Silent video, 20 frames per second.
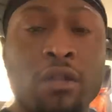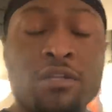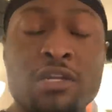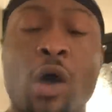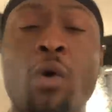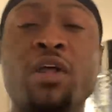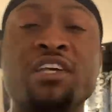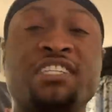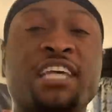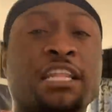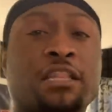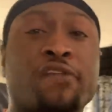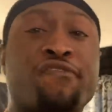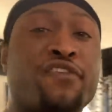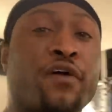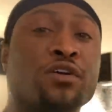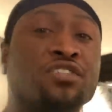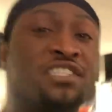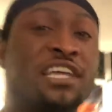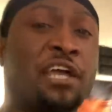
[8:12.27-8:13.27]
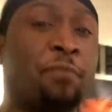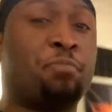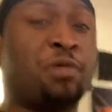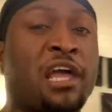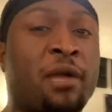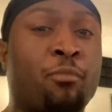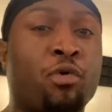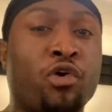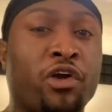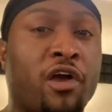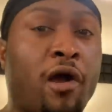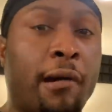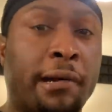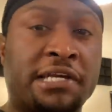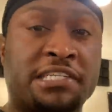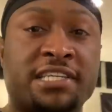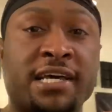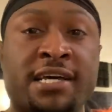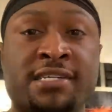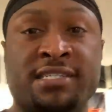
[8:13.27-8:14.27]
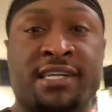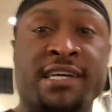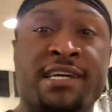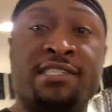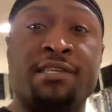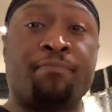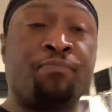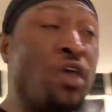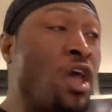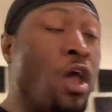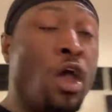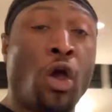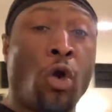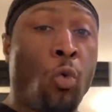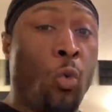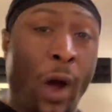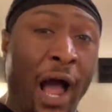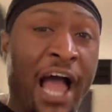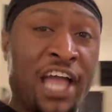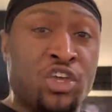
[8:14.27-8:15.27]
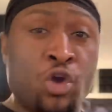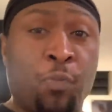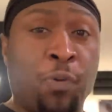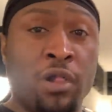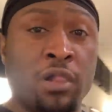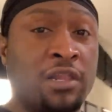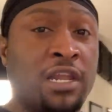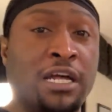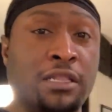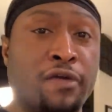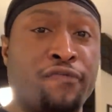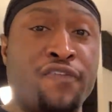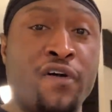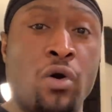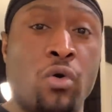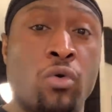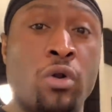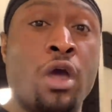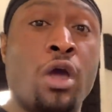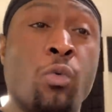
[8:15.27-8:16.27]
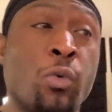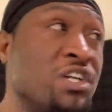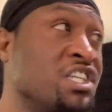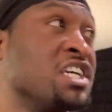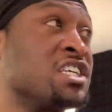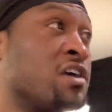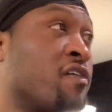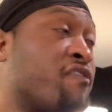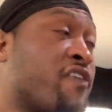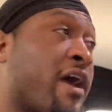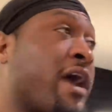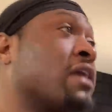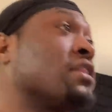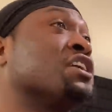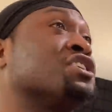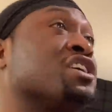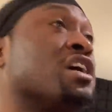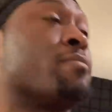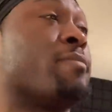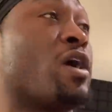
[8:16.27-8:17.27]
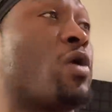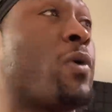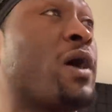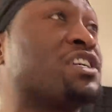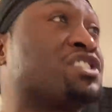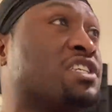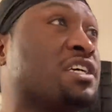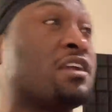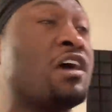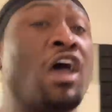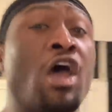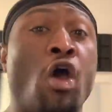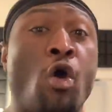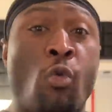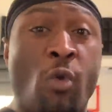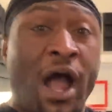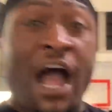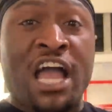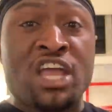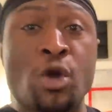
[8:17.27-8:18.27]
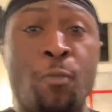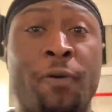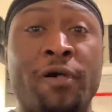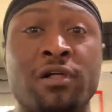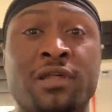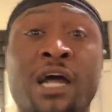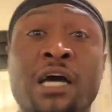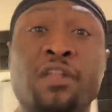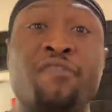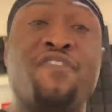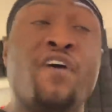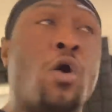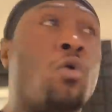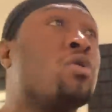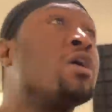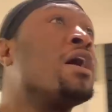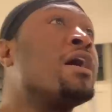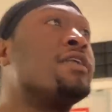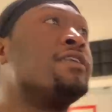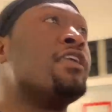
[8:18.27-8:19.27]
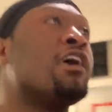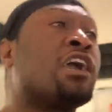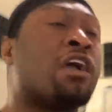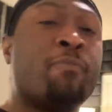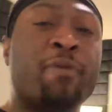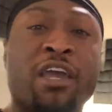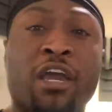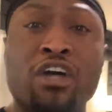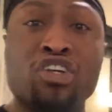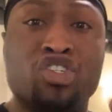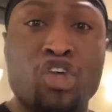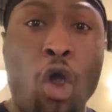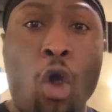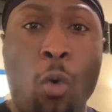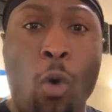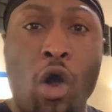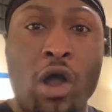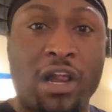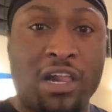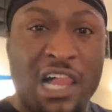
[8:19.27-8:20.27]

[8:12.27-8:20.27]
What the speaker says: Notice that the first thing Playboi Carti says is, why are you pulling out the phone? Which is a very legitimate question. Why are you pulling out the phone? Nigga, because you want